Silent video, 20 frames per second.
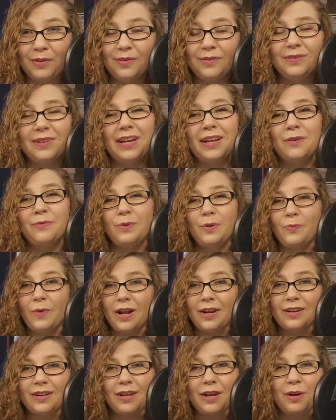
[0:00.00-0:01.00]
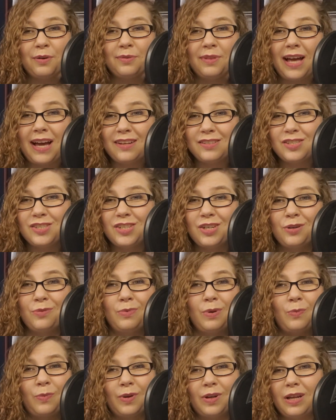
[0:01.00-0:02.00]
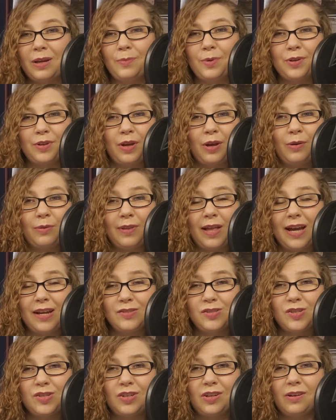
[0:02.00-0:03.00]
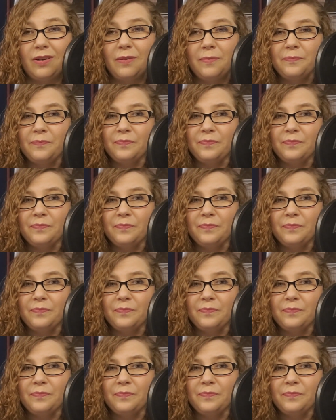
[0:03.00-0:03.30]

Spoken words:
Like, we wanted to go last year. We weren't able to go last year.